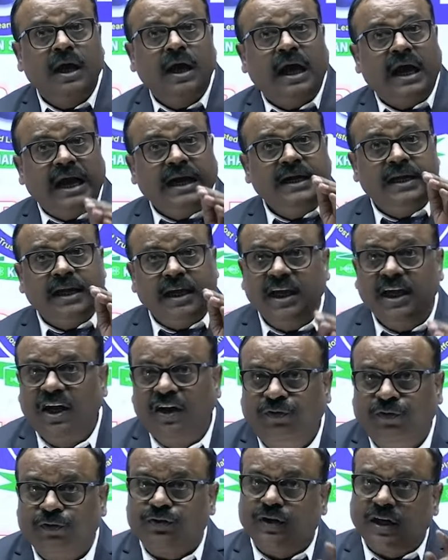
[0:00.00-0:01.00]
and
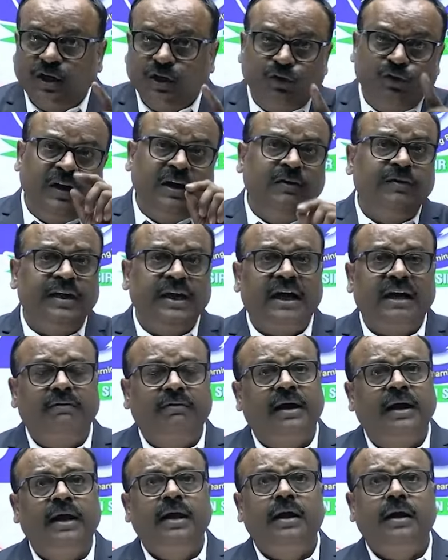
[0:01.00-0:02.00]
if this will be
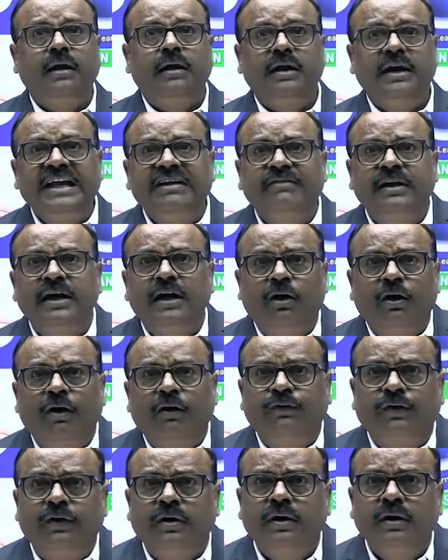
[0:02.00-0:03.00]
our level
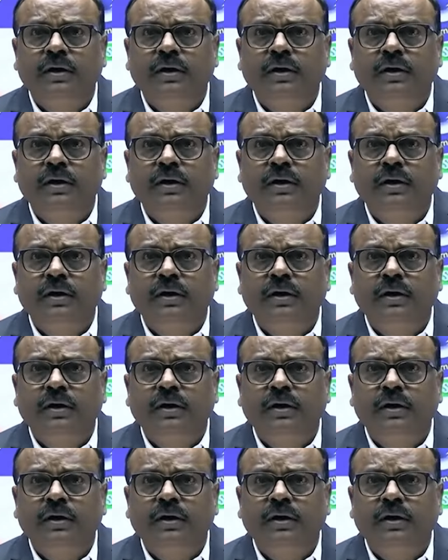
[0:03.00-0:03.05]
of